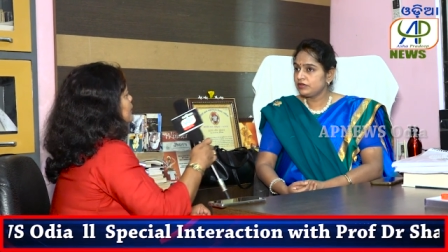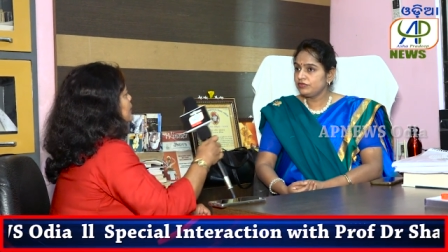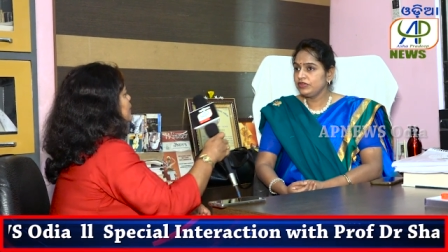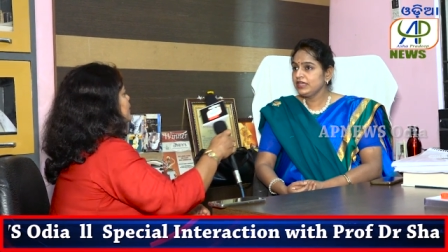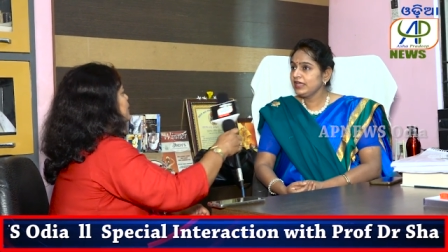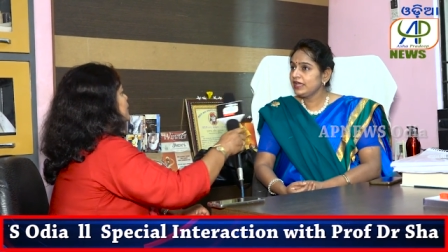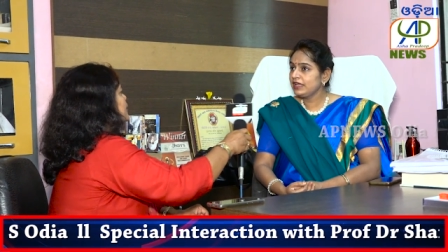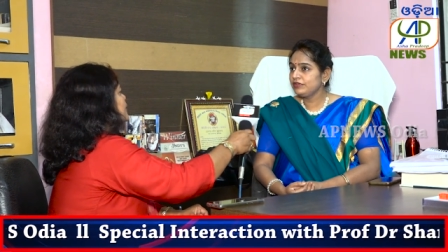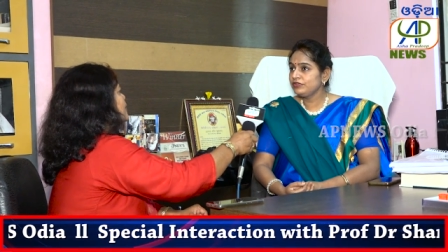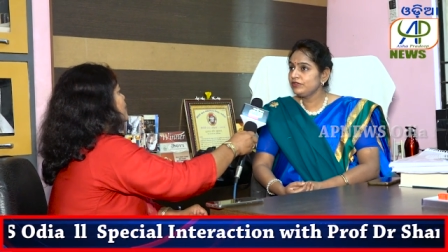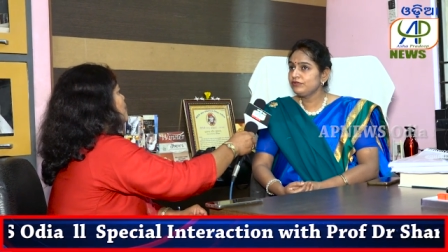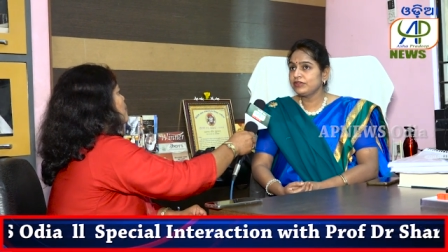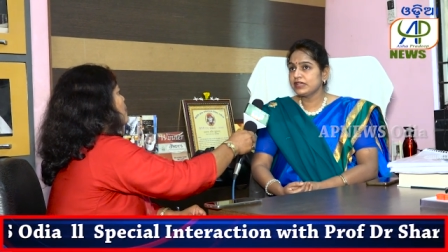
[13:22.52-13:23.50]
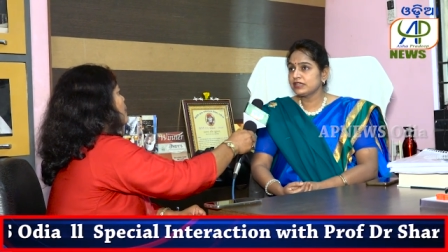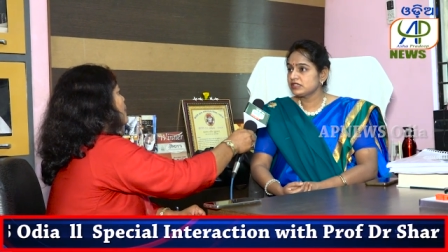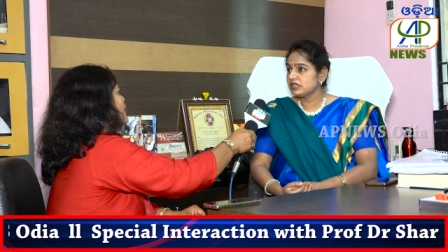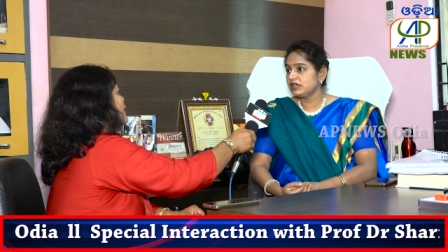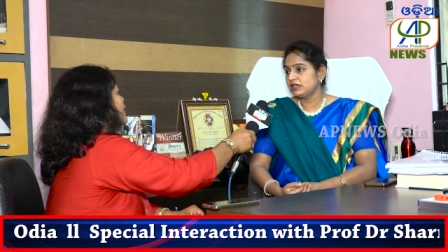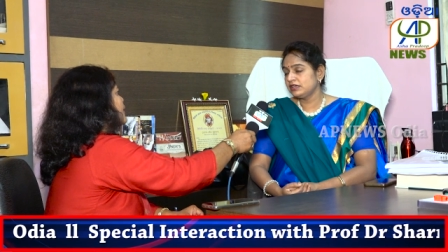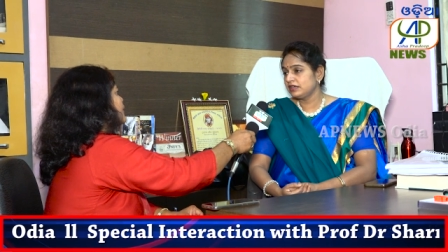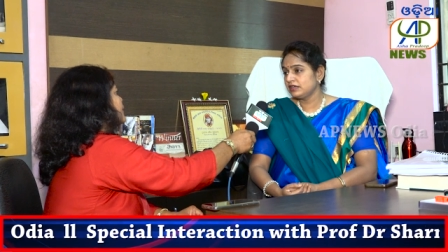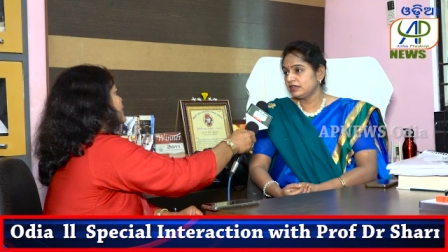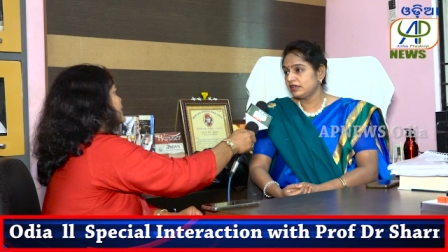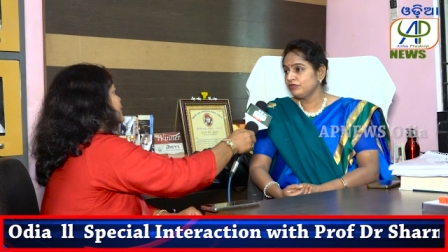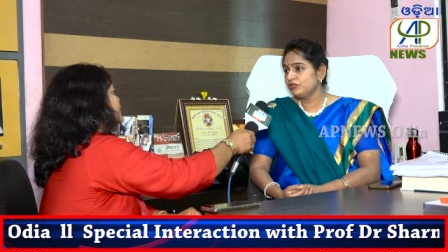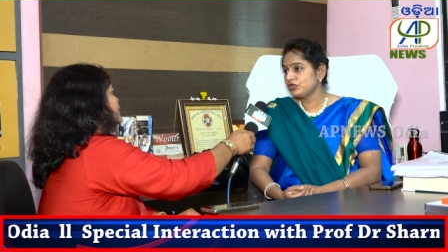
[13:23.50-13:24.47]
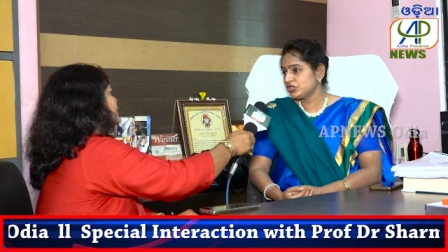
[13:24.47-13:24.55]
We have, in fact,
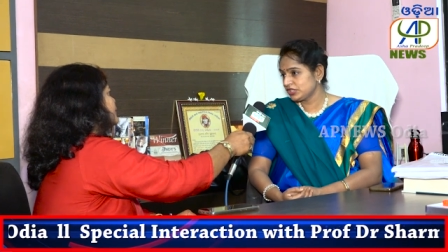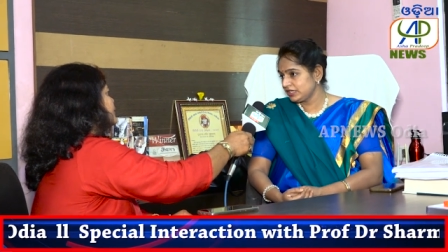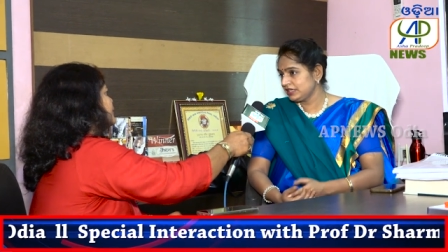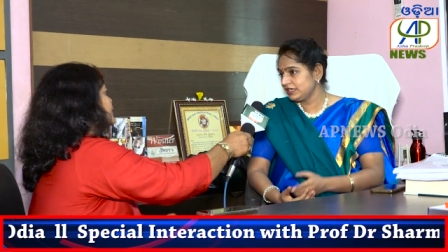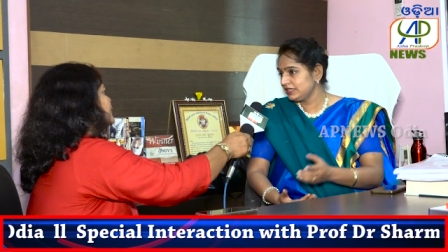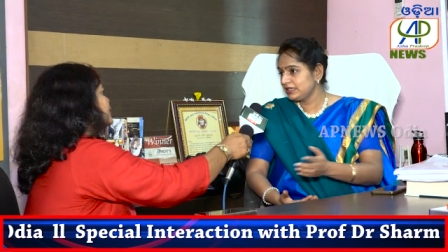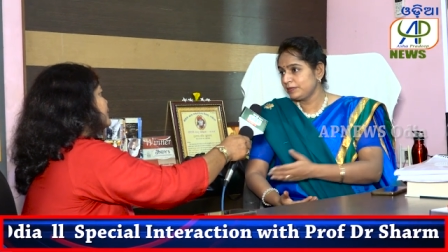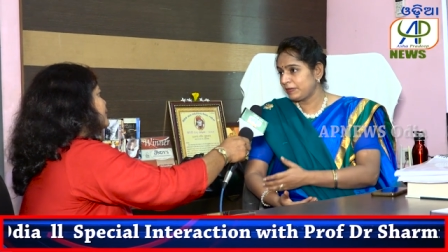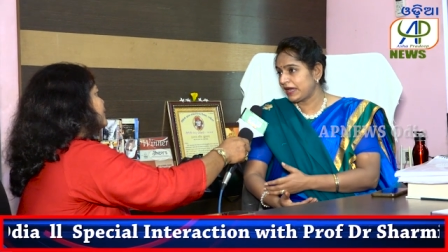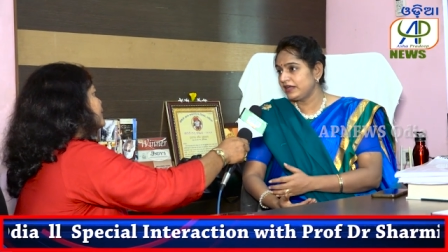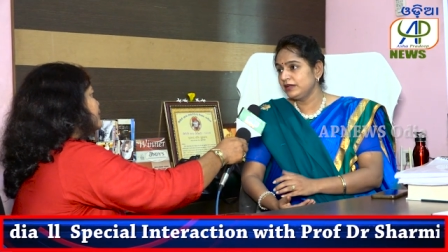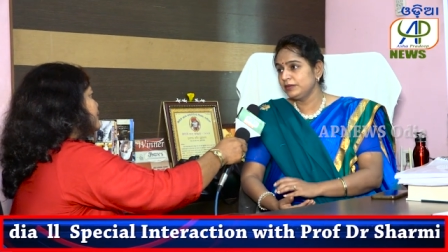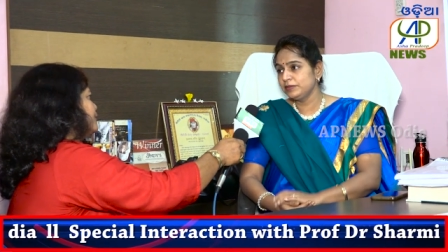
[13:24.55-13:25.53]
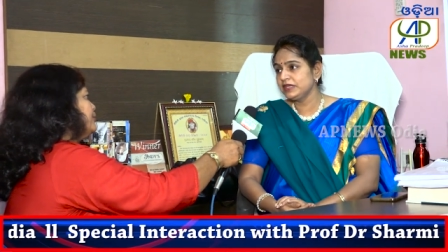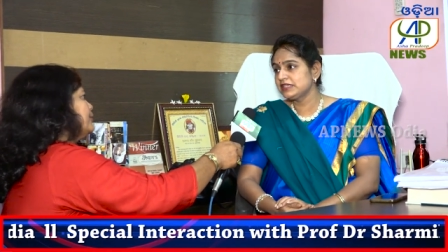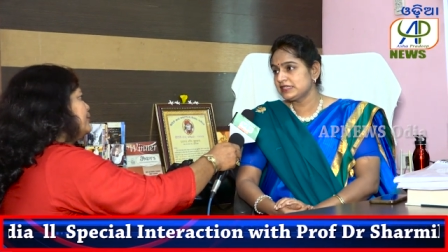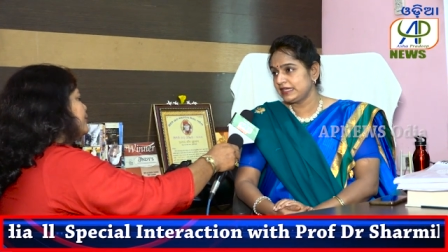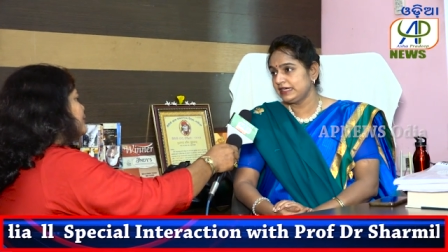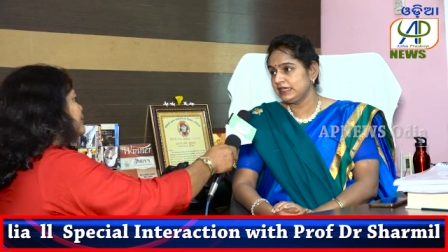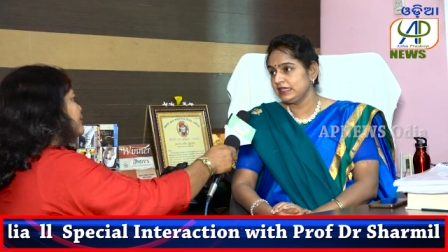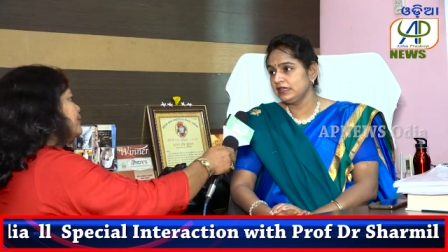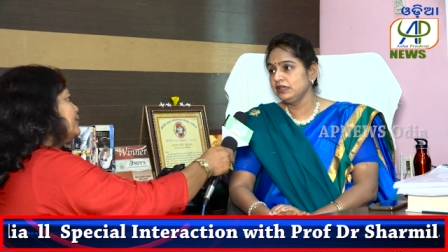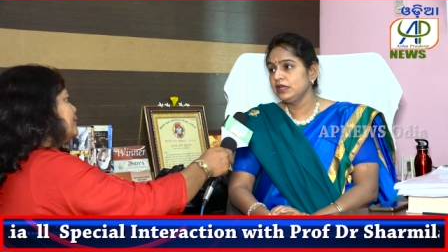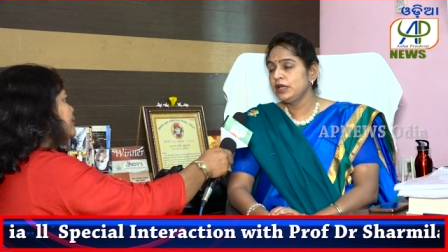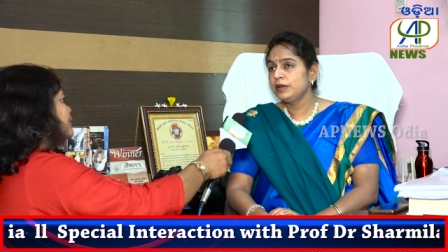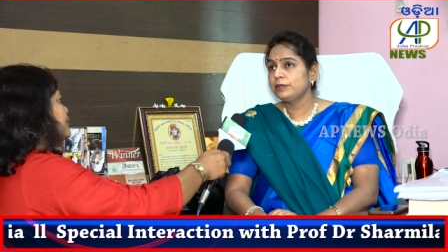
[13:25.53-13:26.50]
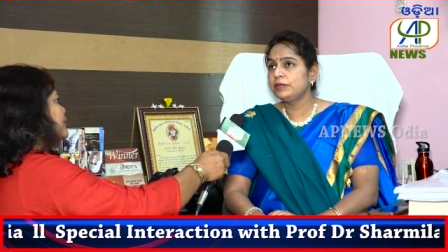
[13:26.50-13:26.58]
unfortunately, the pandemic set in,